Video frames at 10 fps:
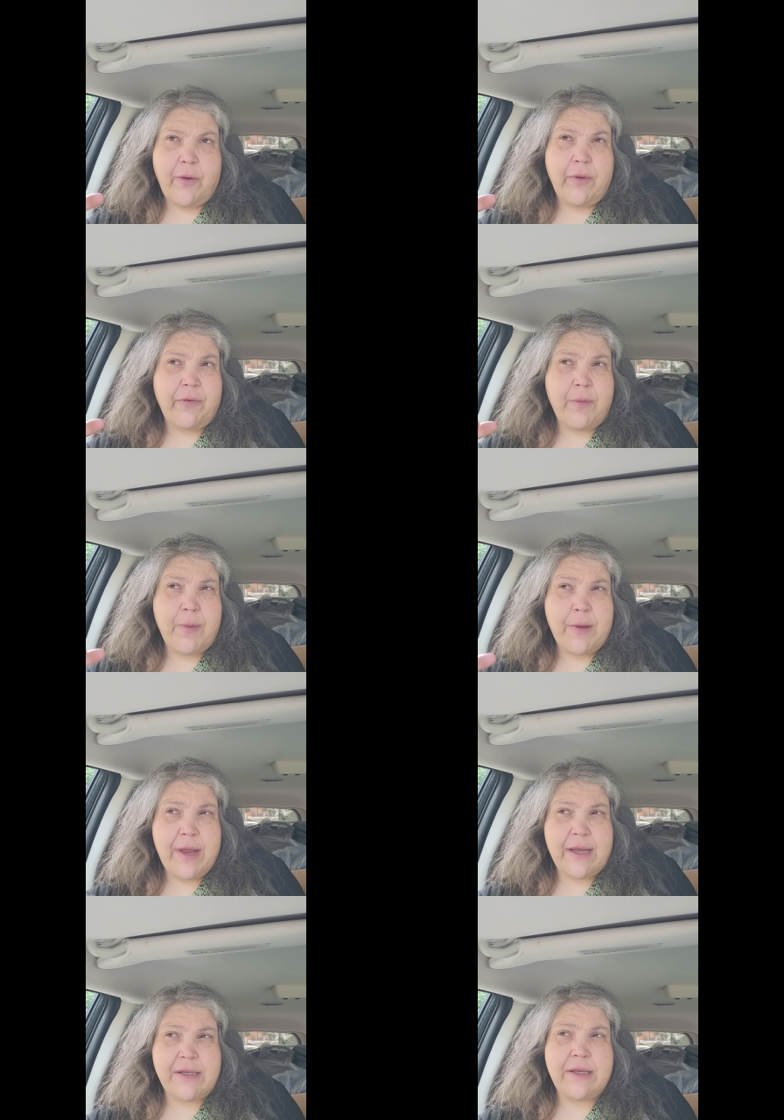going from about
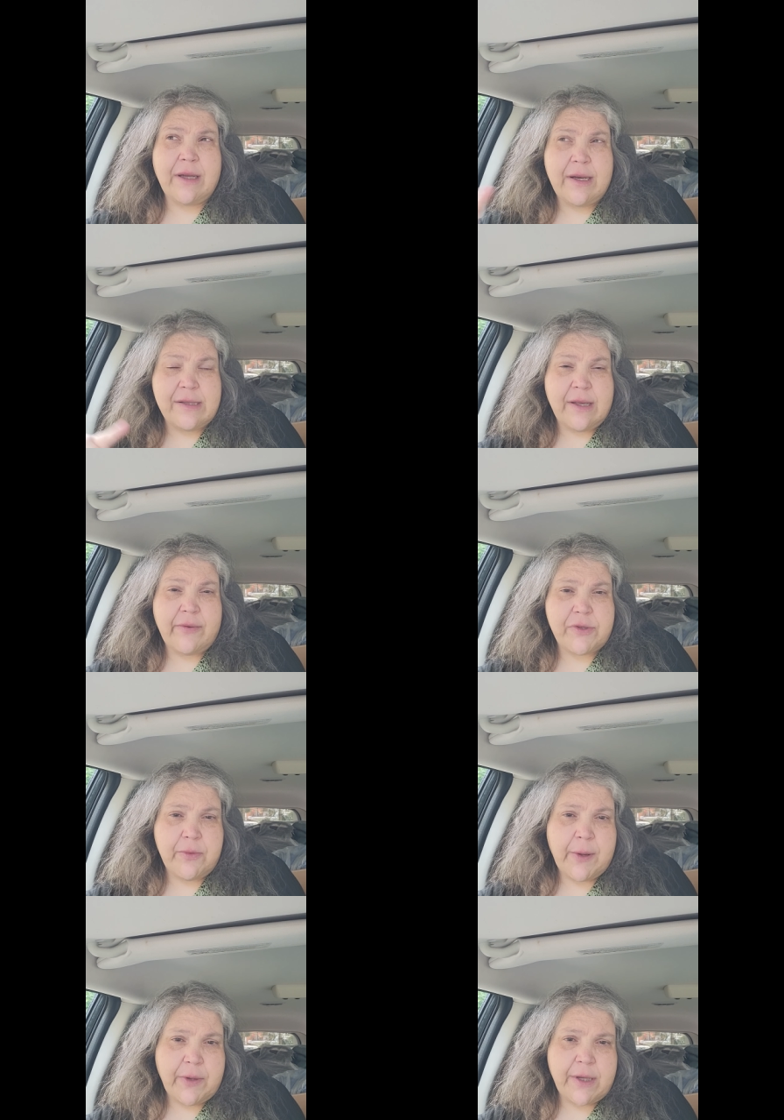1897 to
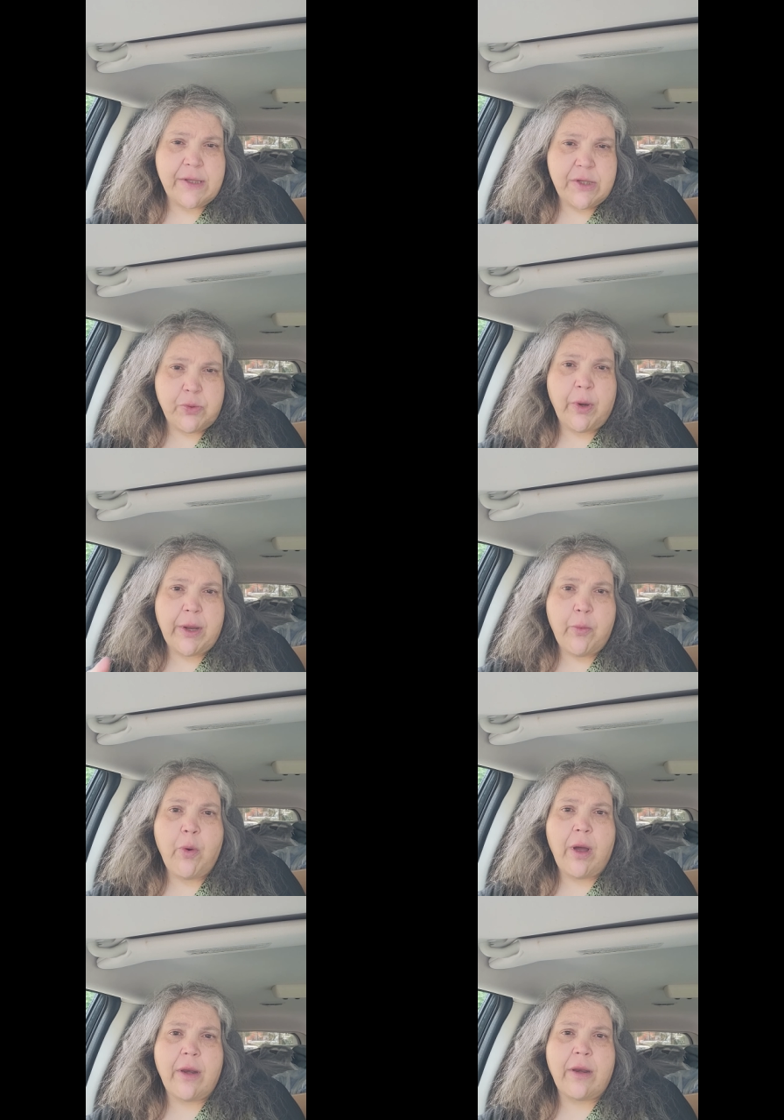about
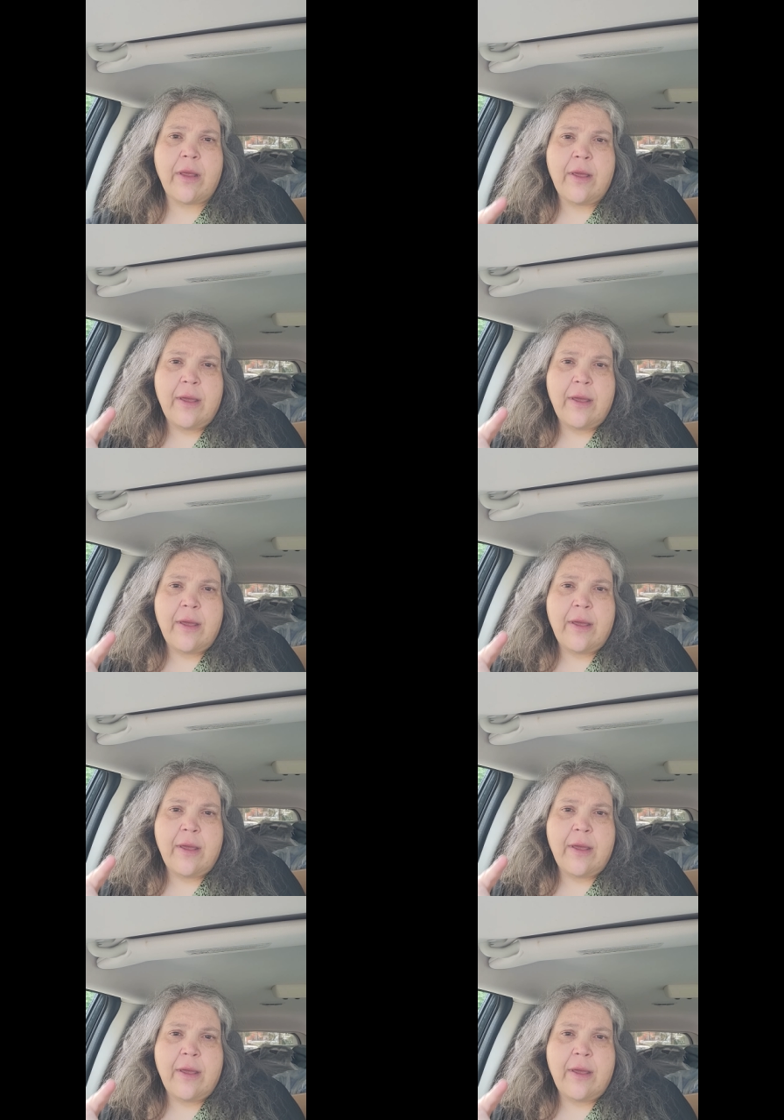1921